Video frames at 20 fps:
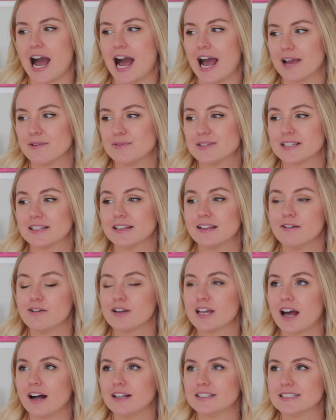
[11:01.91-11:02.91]
I
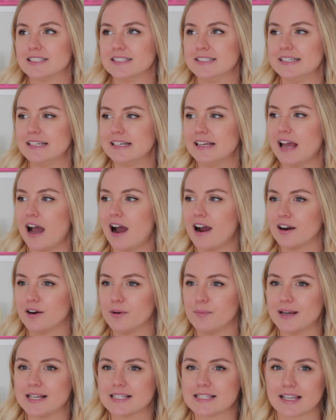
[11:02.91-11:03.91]
recently got the
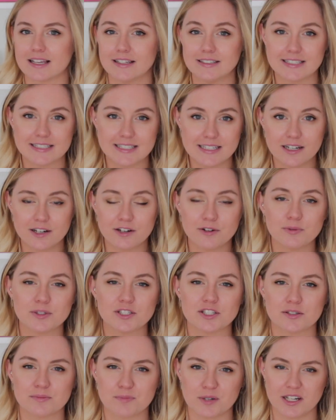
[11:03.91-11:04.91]
RMS concealer,
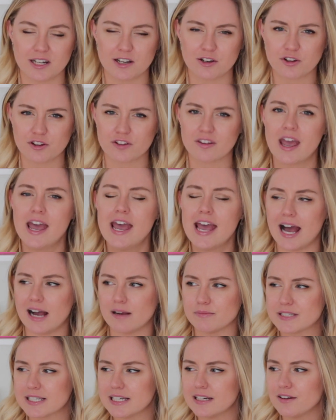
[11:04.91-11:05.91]
which is pretty good.
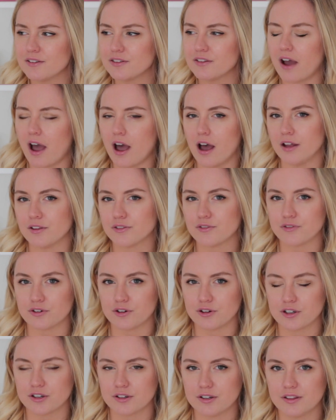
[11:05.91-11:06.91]
I'm still on the hunt
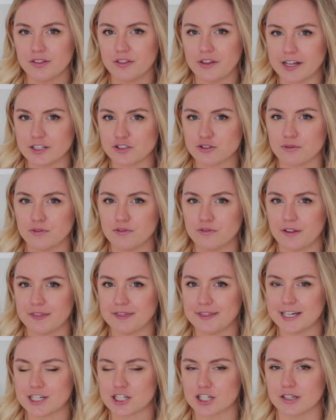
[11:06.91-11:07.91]
for a good natural
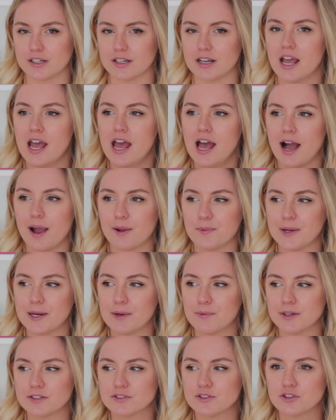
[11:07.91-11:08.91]
foundation. I
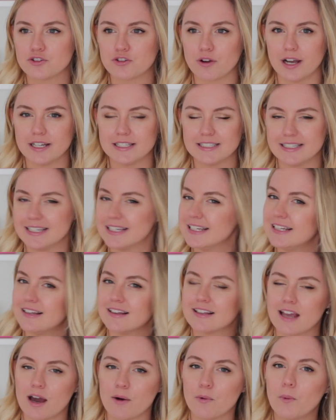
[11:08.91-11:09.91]
really want to try the
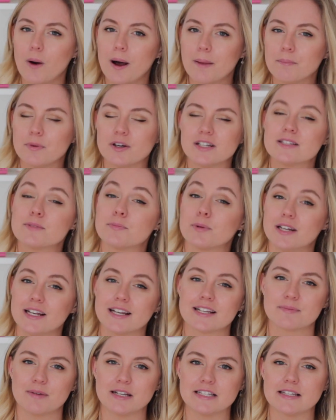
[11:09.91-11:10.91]
Ilia one, but it's pretty
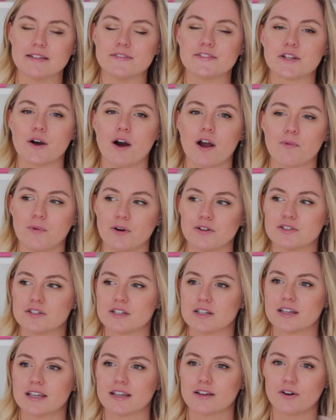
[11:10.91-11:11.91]
expensive, so I want
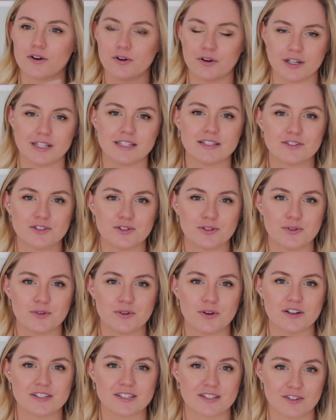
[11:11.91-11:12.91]
to go
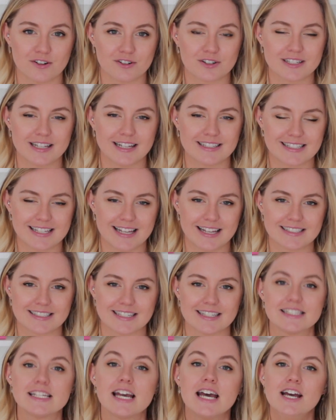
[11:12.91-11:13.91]
into a store that sells
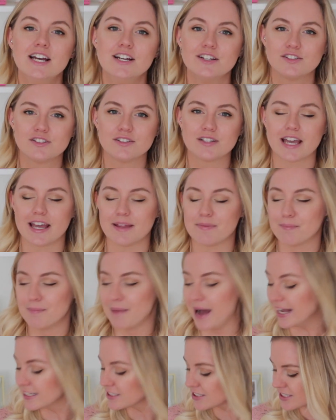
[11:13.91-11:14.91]
it to get
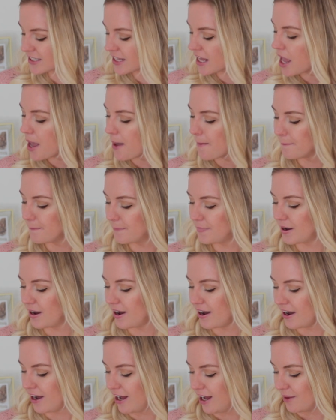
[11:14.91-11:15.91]
matched.
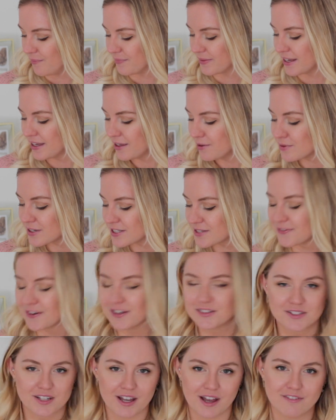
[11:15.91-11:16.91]
But it was
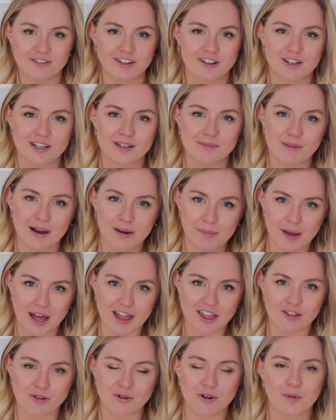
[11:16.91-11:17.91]
fun to have a look in my
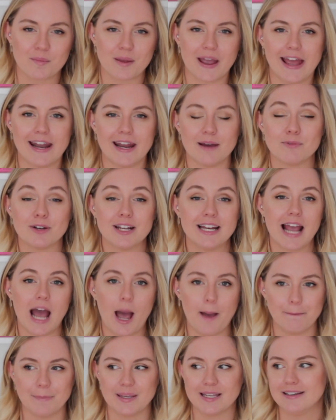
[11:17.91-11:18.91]
bathroom, and I'm really
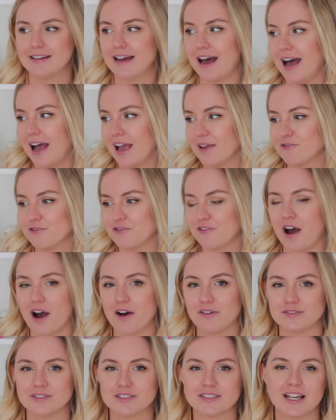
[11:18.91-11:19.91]
happy that I
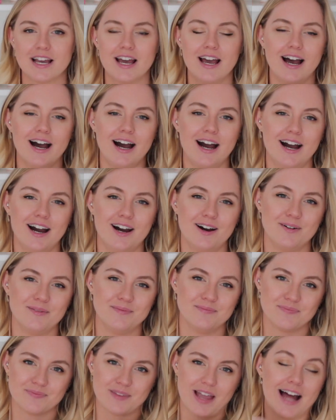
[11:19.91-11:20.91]
found
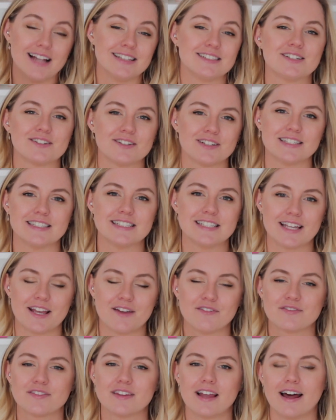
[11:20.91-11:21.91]

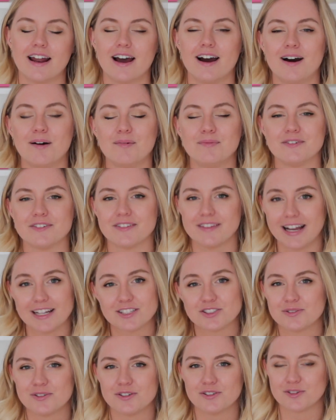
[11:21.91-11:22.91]
alternatives that are more
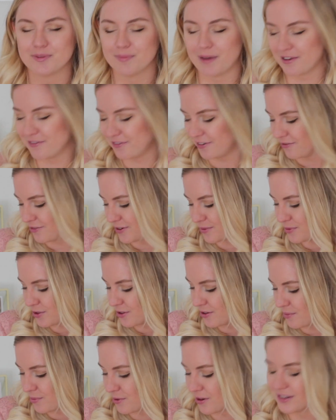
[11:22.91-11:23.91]
natural to my favorite
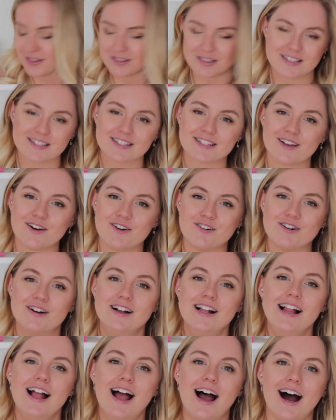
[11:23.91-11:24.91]
beauty products.
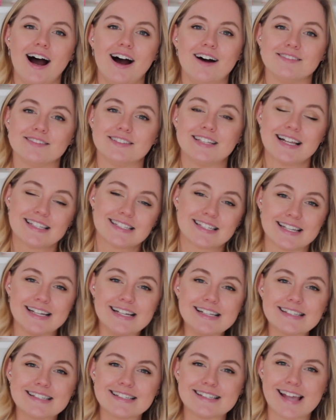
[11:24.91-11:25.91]
So that's
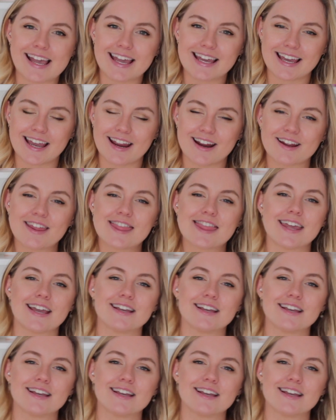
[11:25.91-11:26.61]
it. Take care.